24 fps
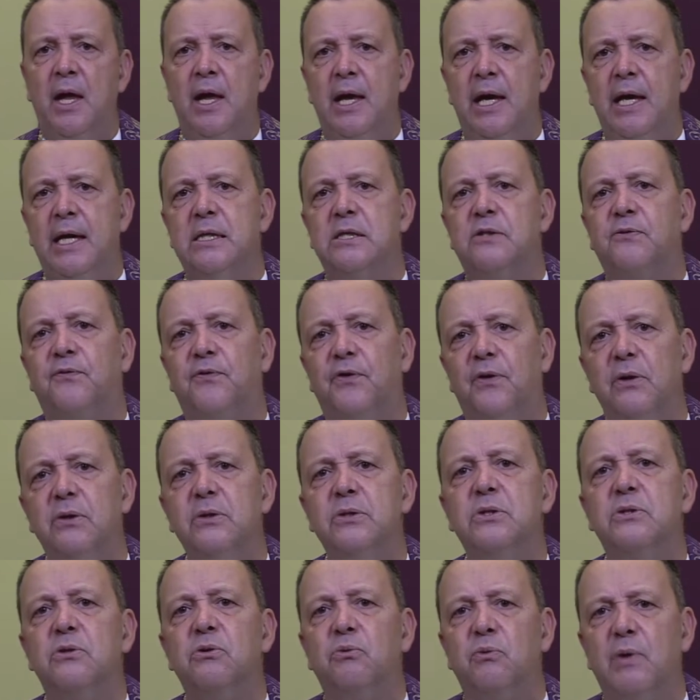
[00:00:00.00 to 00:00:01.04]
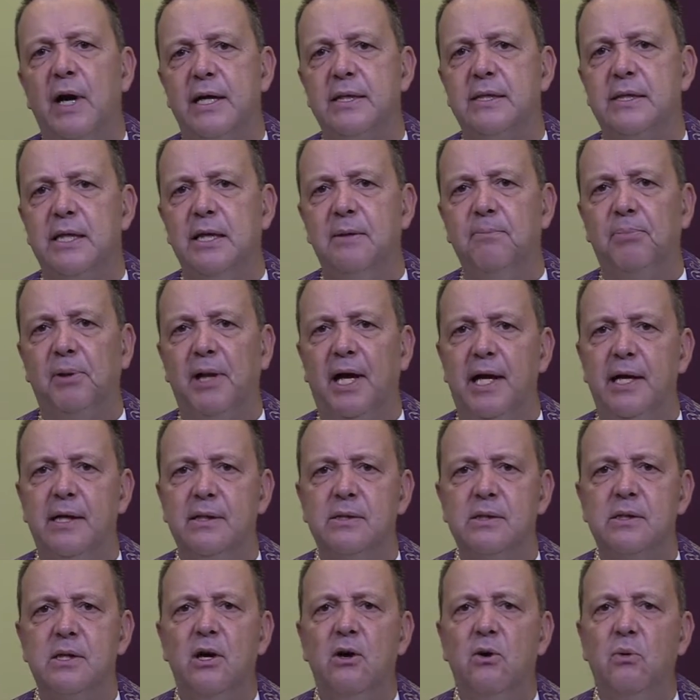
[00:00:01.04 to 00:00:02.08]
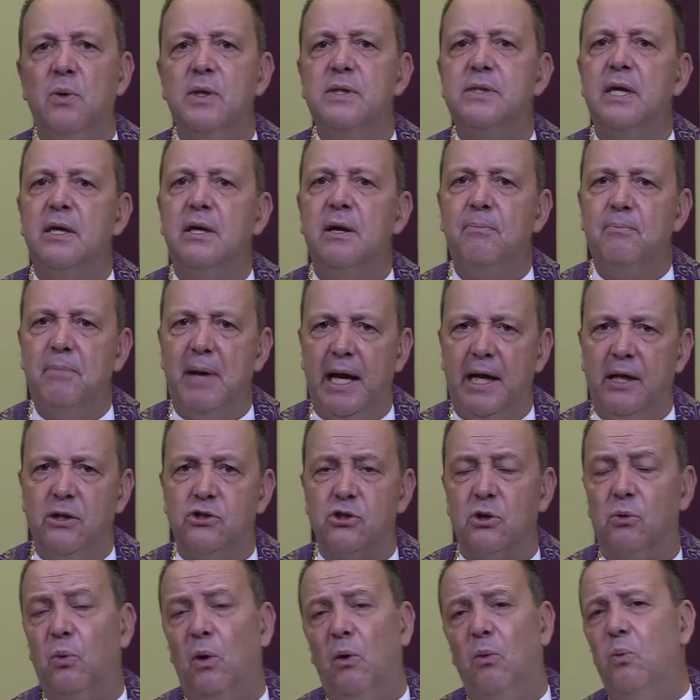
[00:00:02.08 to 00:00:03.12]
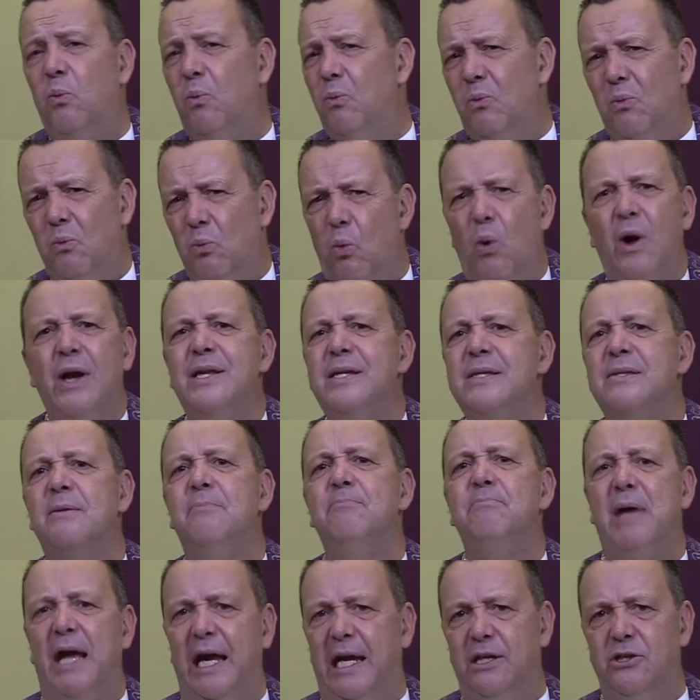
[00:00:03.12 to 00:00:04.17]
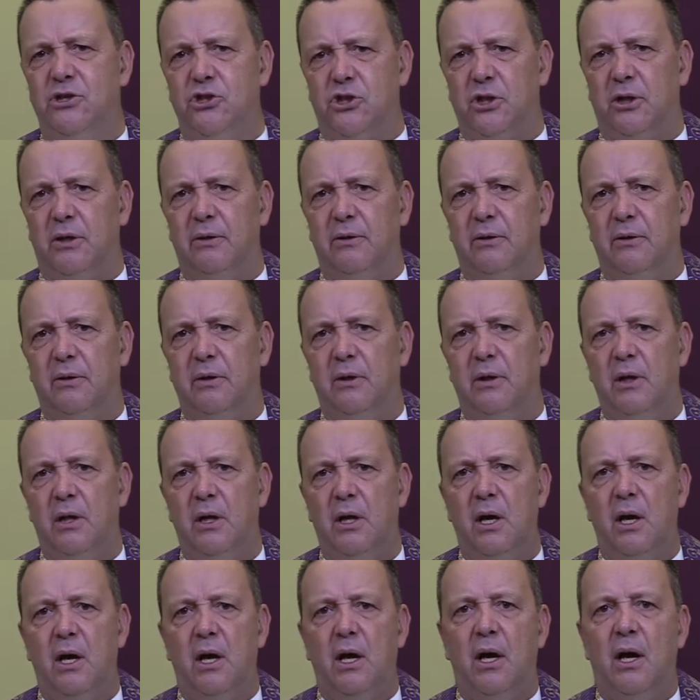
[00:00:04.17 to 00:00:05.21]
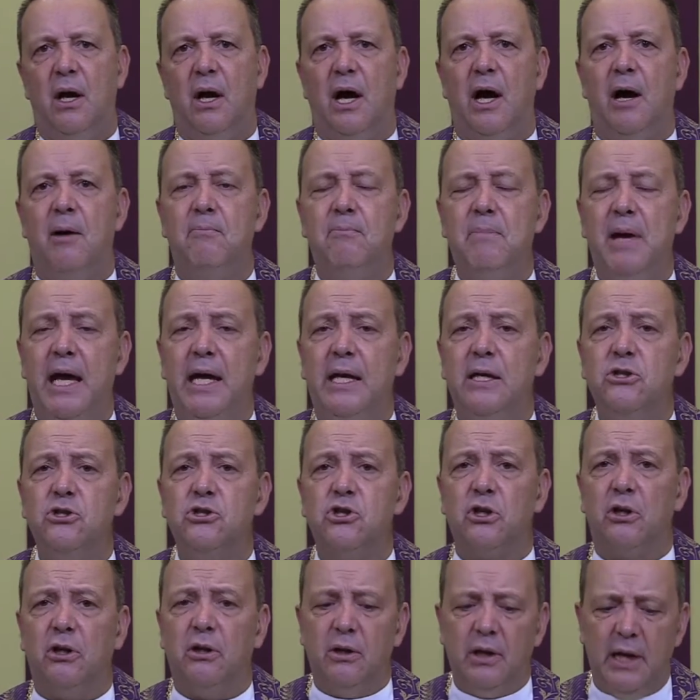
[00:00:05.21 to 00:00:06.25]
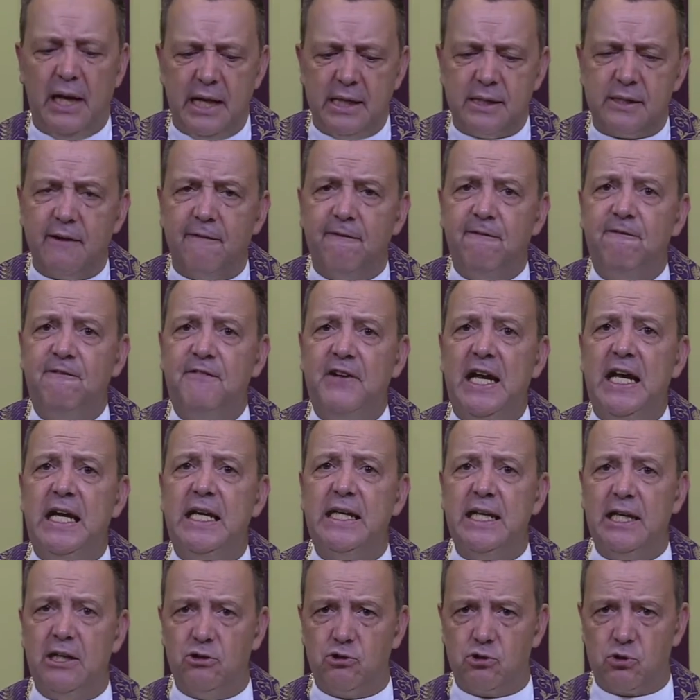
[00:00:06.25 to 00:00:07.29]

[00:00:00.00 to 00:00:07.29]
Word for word: his first resting place was in a manger. Well, what is a manger? A manger is a feeding